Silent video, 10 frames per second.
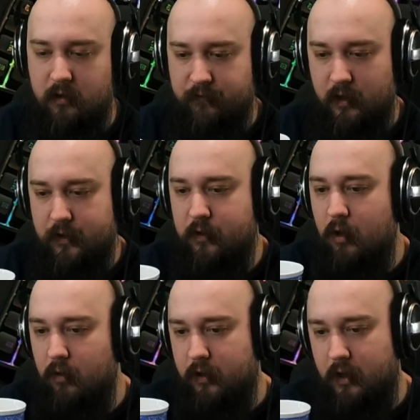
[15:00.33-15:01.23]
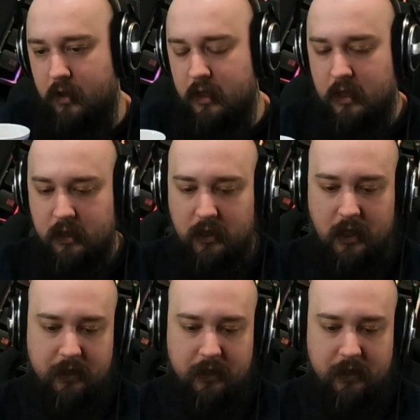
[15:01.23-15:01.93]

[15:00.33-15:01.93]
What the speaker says: interface. Oh, okay. Yeah,